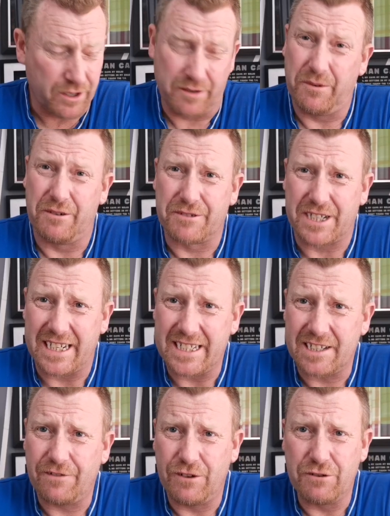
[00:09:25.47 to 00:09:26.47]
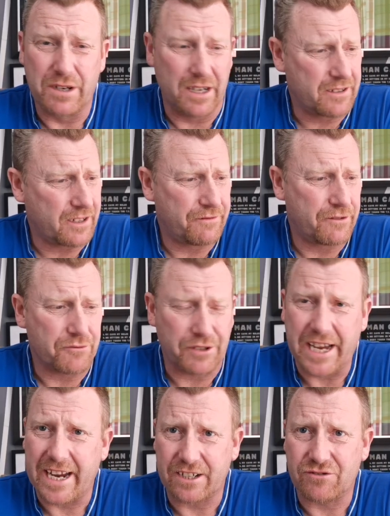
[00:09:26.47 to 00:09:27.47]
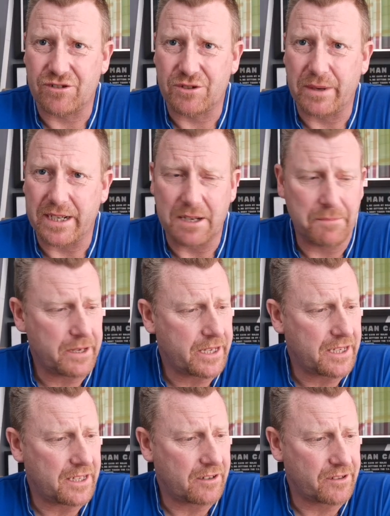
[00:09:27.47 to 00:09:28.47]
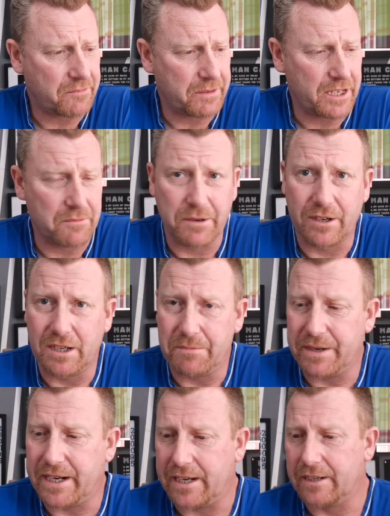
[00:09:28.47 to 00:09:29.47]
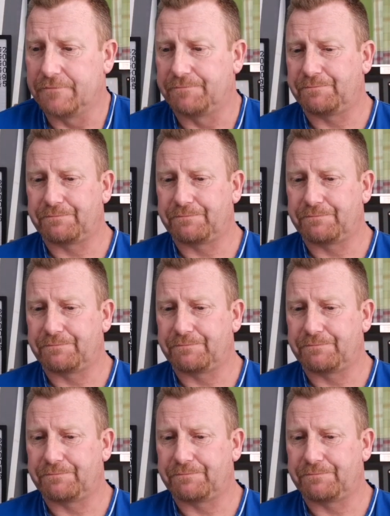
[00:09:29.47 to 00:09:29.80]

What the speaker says: I will say is, if you can't afford that extra 20p on a bigger bottle of beer,